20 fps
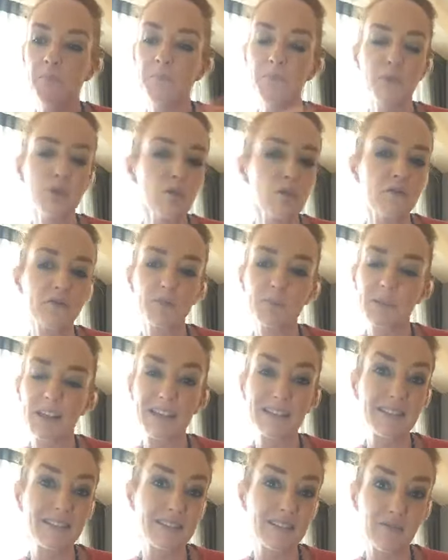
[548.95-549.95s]
beautiful
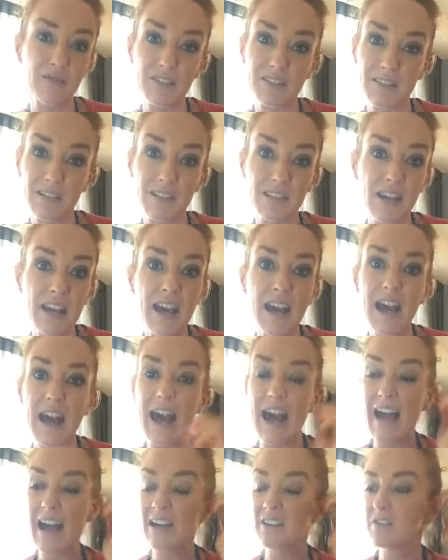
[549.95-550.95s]
places to visit,
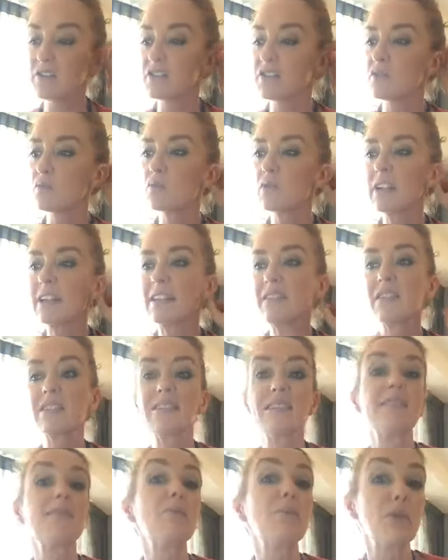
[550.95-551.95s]
and really
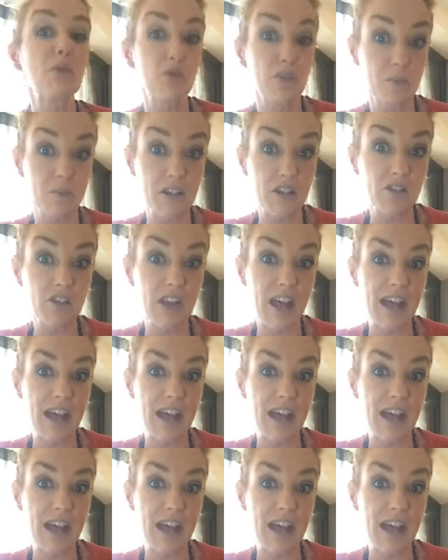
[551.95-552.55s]
this is a pilgrimage.